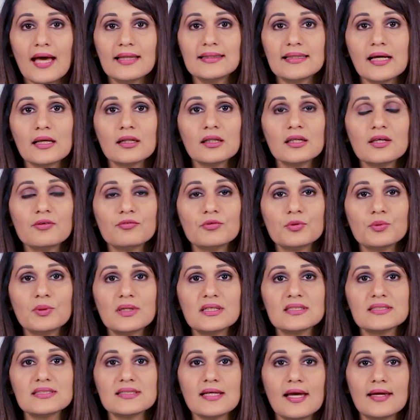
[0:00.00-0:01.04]
And that'll give you
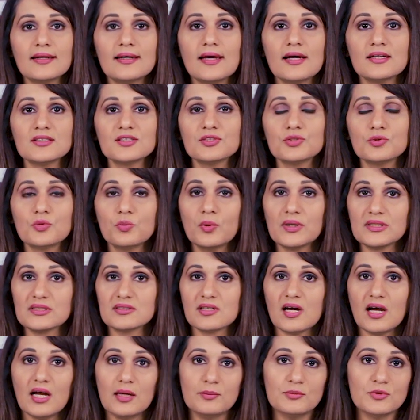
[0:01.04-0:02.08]
insight as to what
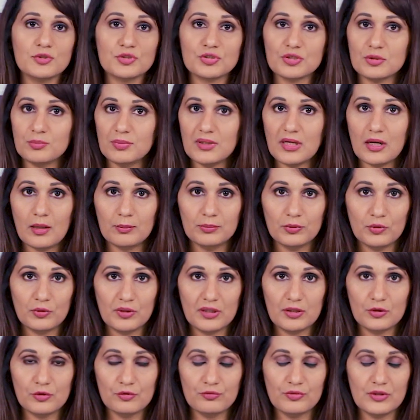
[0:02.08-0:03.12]
time you should be
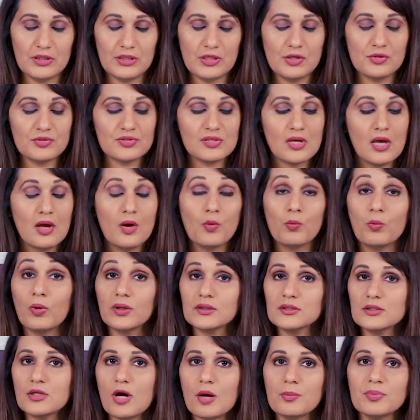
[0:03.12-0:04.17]
uploading your videos,
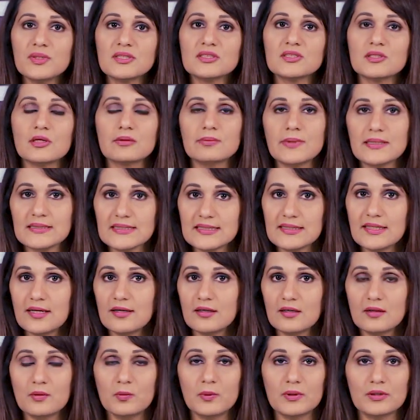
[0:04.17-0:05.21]
what topics are
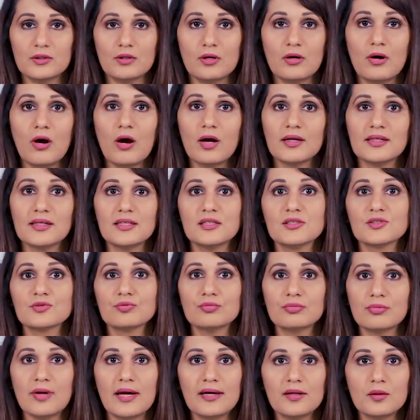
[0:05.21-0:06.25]
resonating with your audience
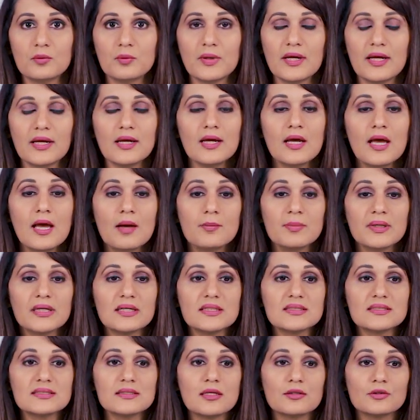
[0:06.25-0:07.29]
right away.
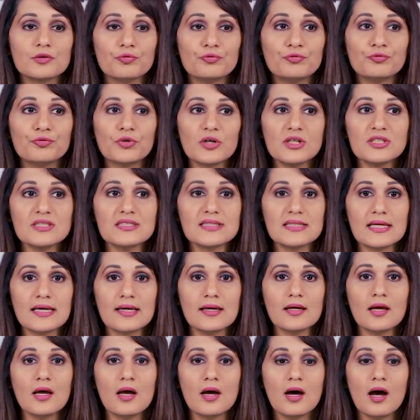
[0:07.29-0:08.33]
Because the first
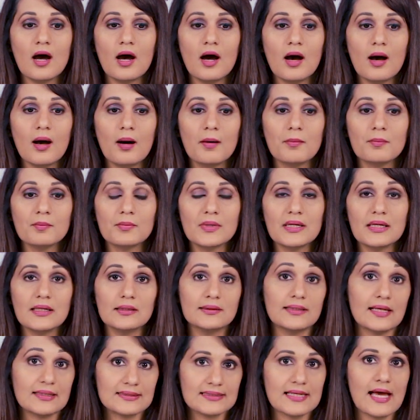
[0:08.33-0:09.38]
thing
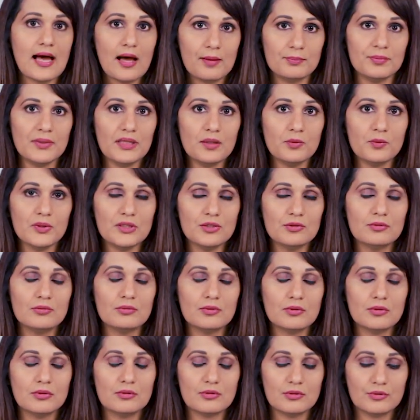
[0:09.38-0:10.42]
that's happening when
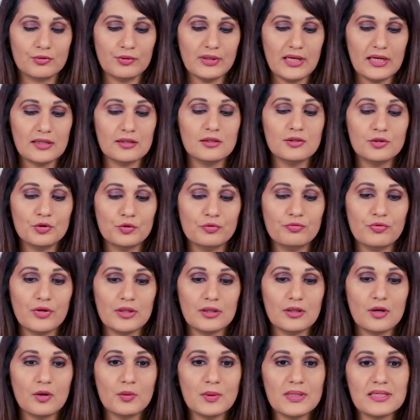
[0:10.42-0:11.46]
you create a new
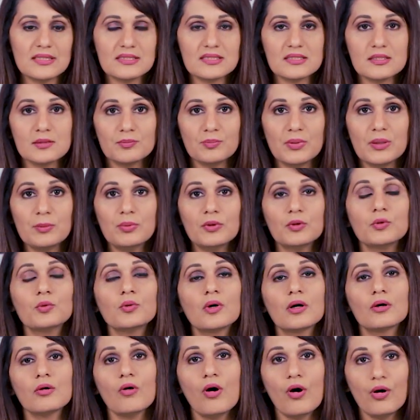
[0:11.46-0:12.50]
video is people who
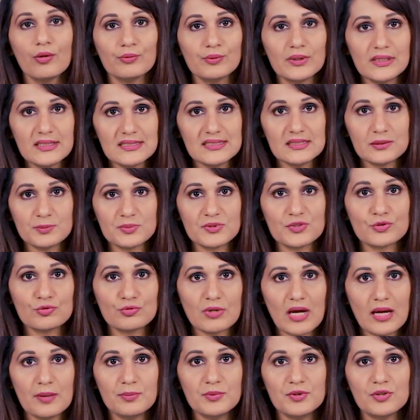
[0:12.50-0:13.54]
are already
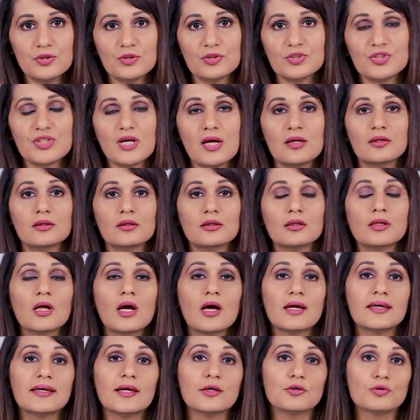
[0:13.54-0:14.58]
subscribed to your channel
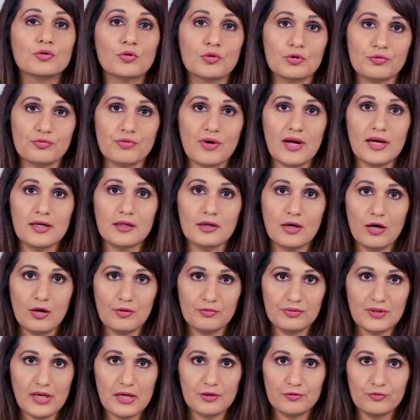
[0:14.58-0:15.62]
get notified
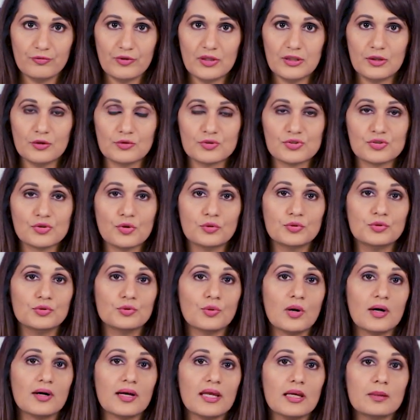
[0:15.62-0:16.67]
of that video. So
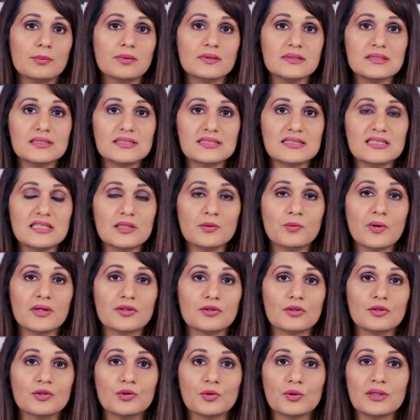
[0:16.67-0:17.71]
you are able to see
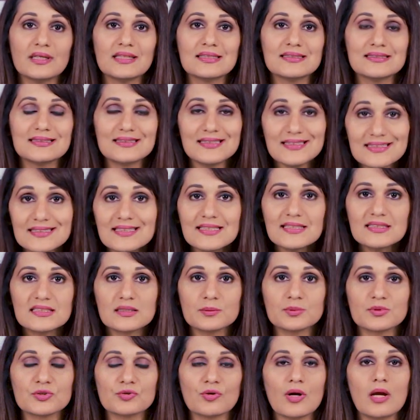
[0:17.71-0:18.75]
whether your existing
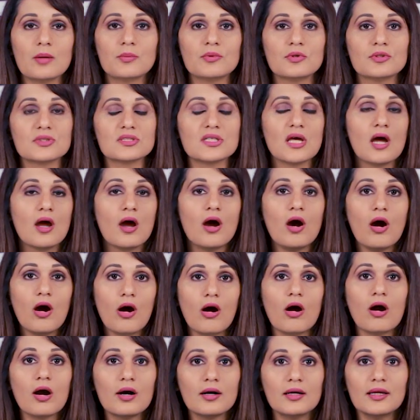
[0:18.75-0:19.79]
subscribers
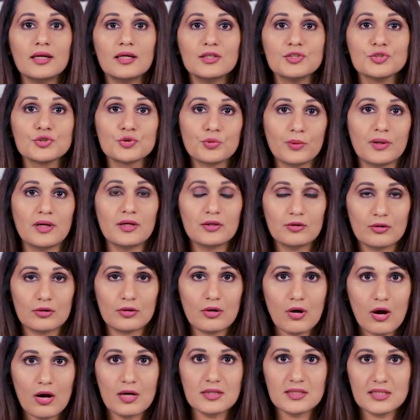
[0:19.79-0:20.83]
are enjoying your
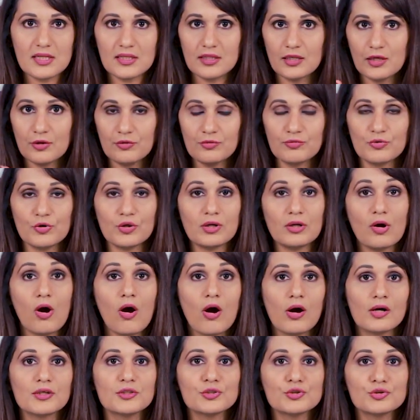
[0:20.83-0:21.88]
content, if you're
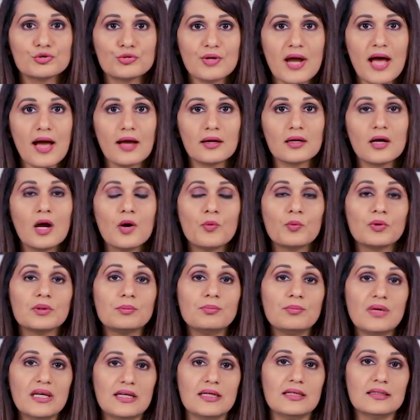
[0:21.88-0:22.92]
on track with
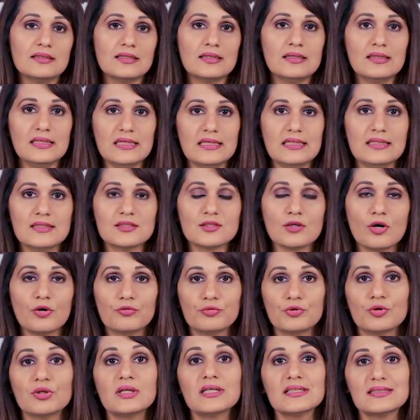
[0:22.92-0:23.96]
meeting the needs
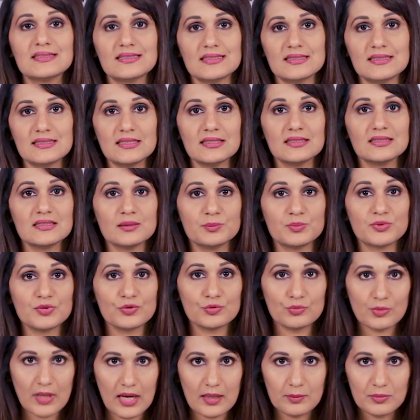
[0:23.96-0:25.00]
of your existing
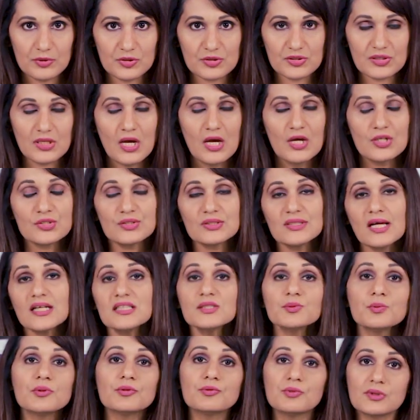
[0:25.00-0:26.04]
subscribers. So
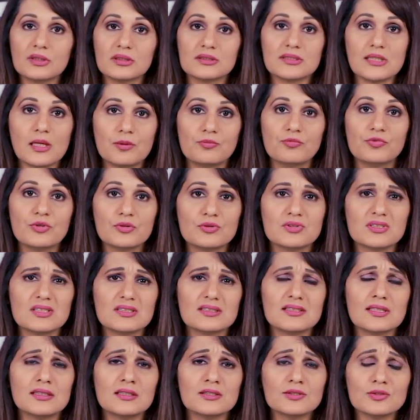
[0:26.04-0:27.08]
that's what real-time views
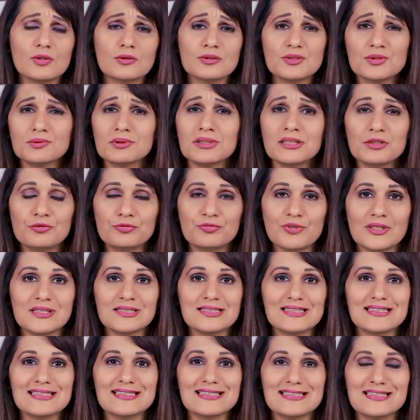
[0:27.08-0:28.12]
is, and it's also really
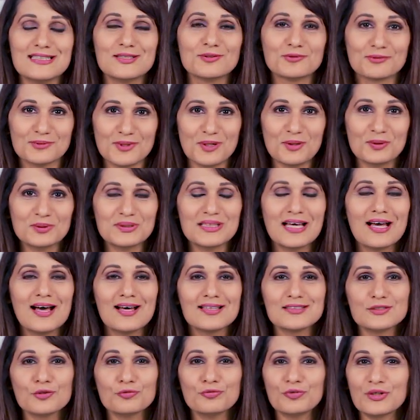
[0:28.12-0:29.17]
fun to see
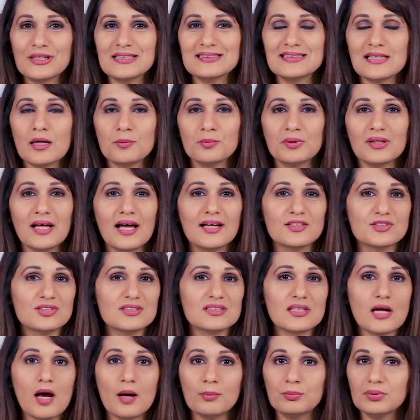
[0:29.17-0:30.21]
growth. So for example, I
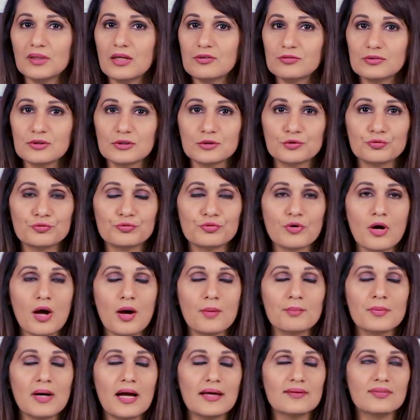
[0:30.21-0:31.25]
just up-leveled
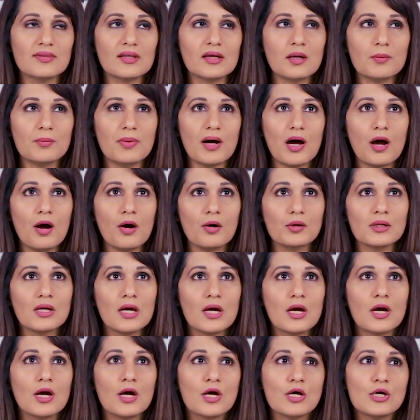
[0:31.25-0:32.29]
from, I think, about
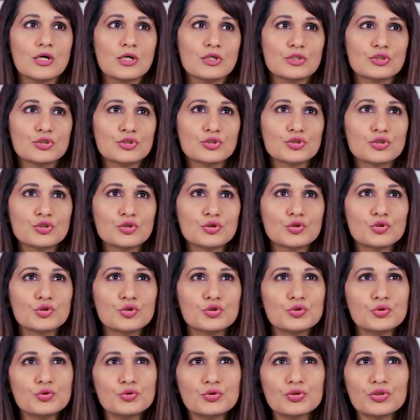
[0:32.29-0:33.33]

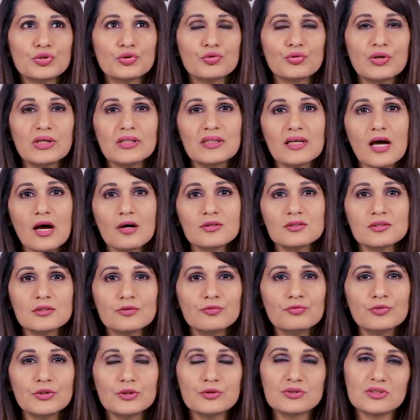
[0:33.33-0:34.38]
2,000 to
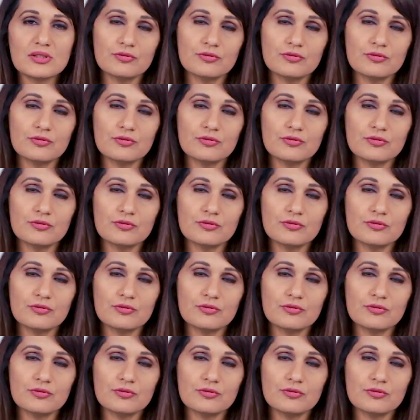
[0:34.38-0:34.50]
3,000 views